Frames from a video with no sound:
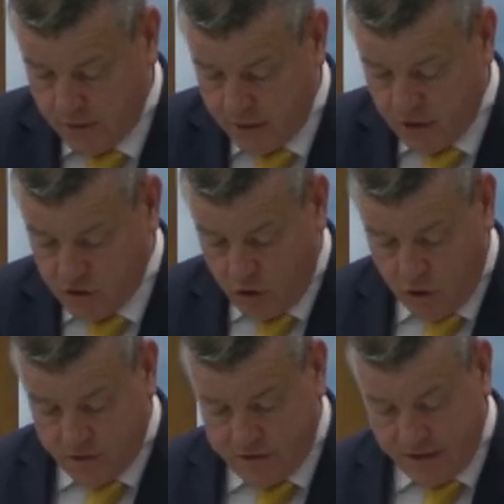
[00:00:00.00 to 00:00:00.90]
It has
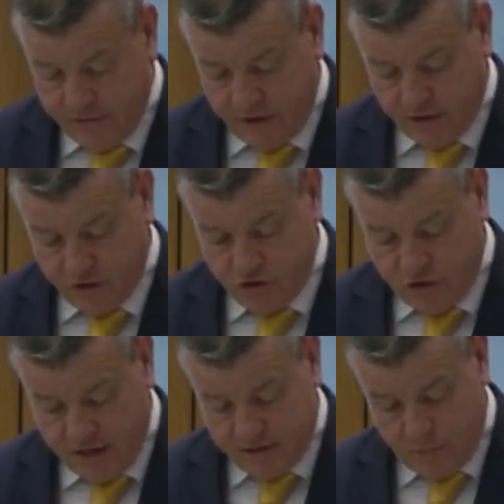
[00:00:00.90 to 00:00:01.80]
caused significant
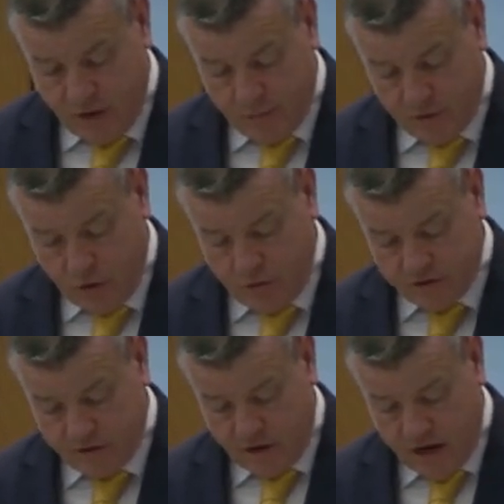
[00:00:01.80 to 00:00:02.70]
distress to people who
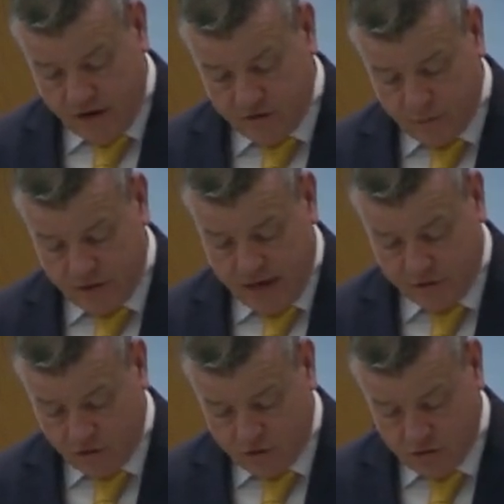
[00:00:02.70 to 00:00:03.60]
risk their lives to
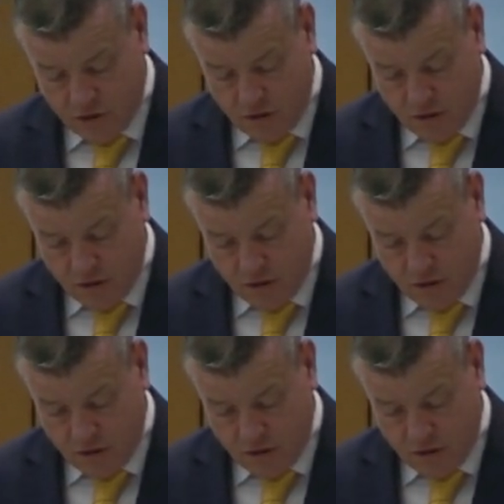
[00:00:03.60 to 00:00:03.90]
protect us.